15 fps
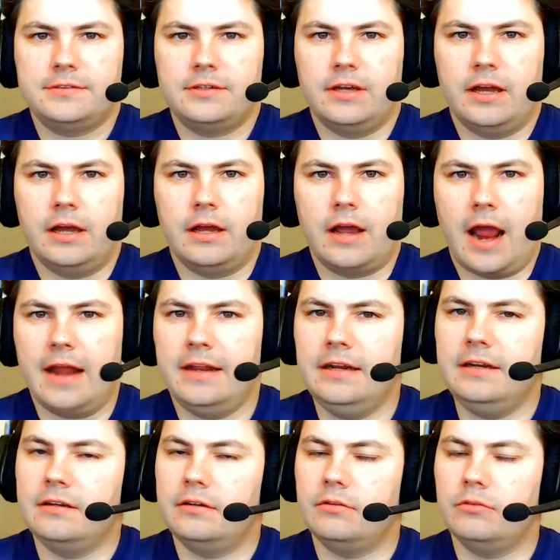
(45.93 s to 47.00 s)
I
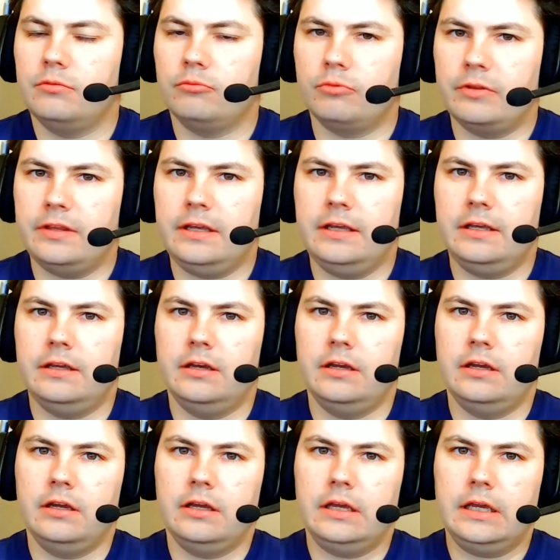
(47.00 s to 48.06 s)
didn't really
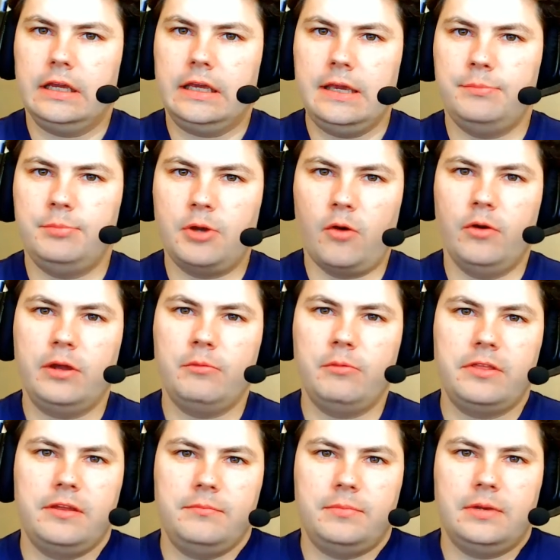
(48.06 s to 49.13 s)
keep going with
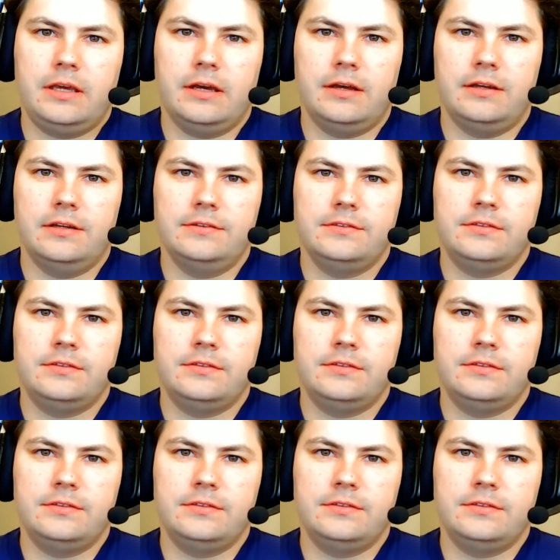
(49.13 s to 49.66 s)
it because